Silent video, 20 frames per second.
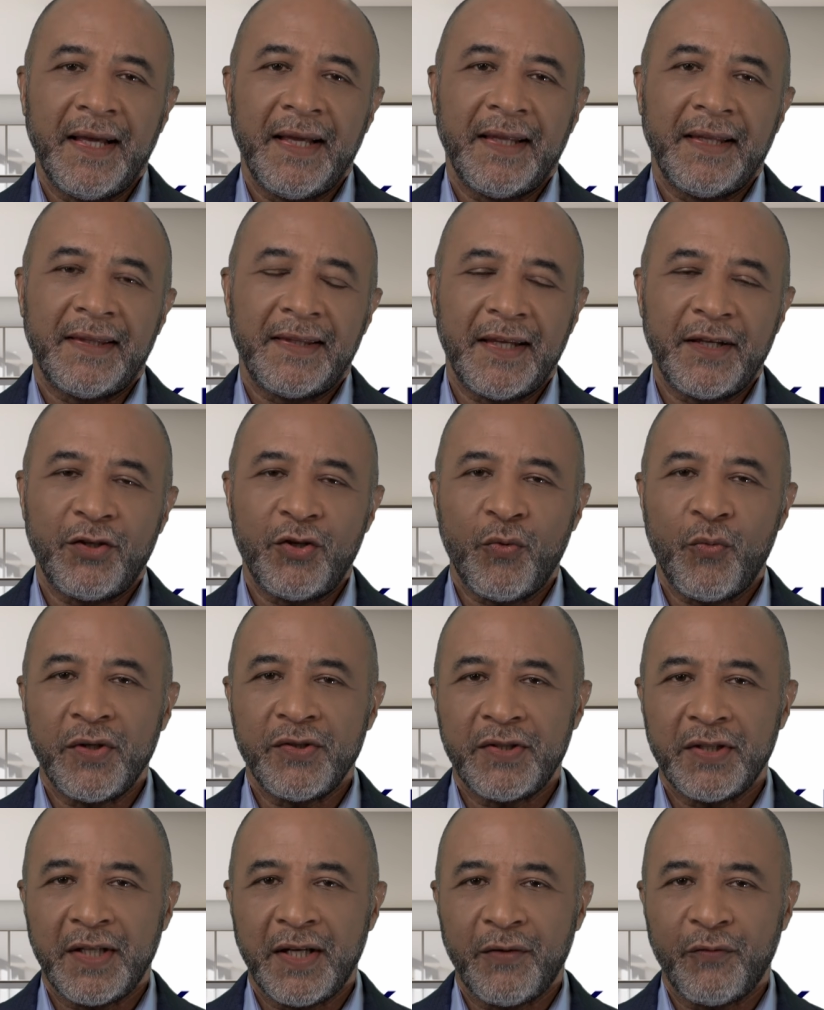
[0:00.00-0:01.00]
Thank you once
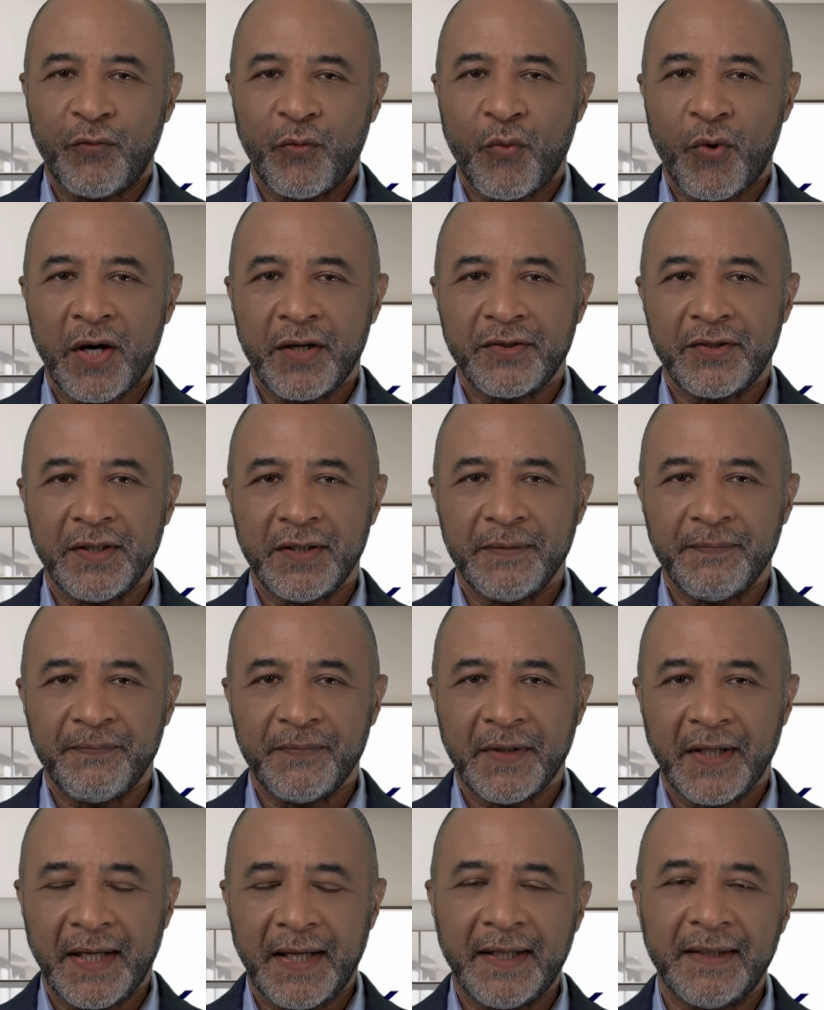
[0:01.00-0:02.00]
again for watching,
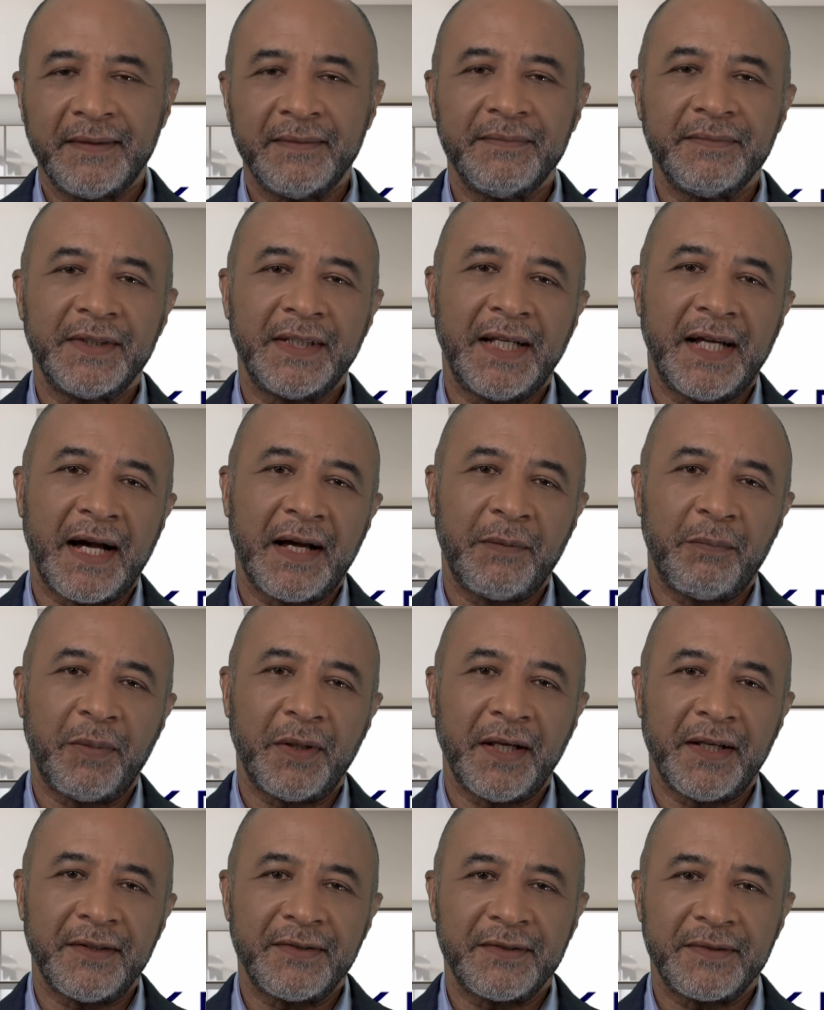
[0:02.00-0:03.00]
and God
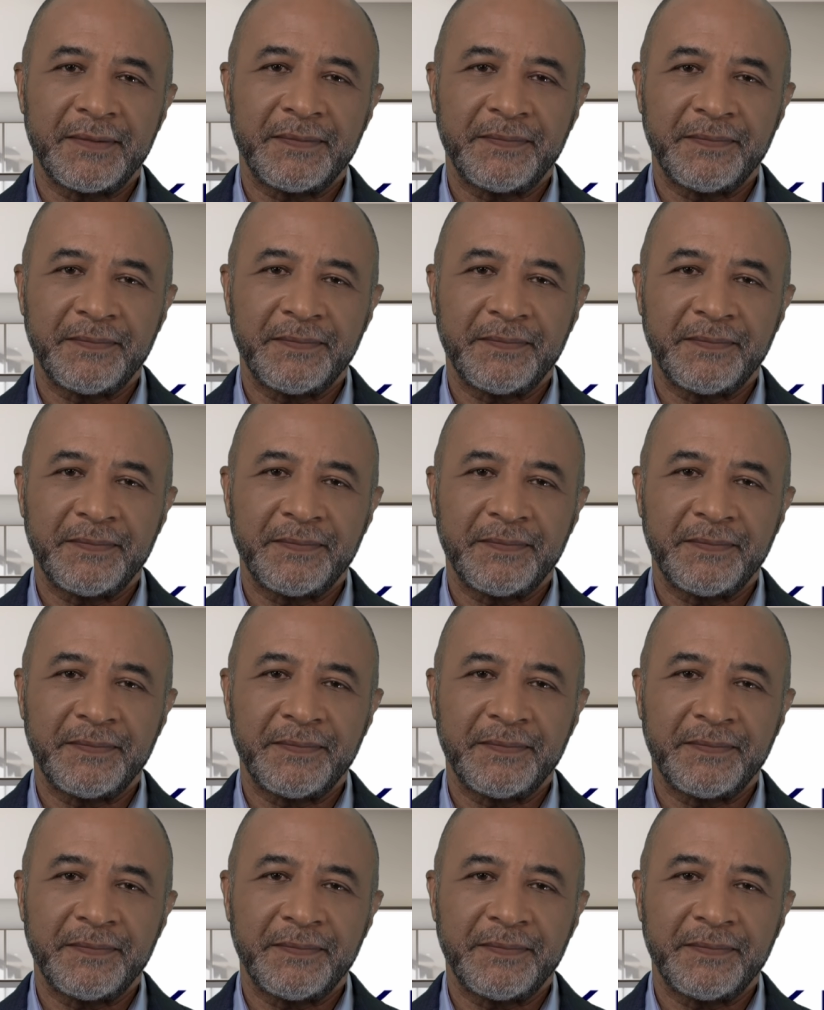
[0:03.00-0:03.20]
bless.